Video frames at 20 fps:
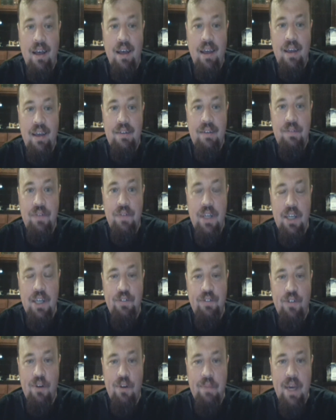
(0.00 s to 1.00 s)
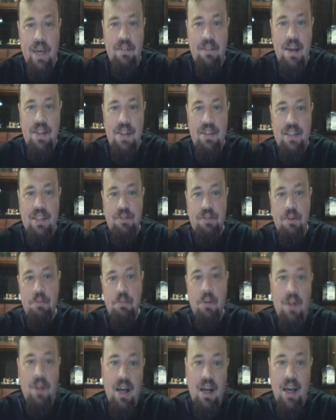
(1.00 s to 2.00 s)
in video format rather than
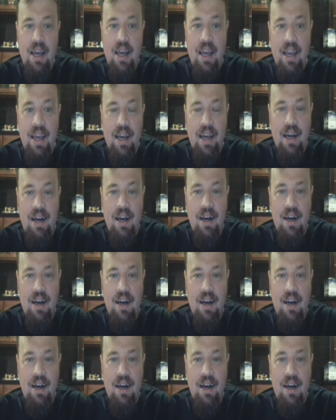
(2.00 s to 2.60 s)
reply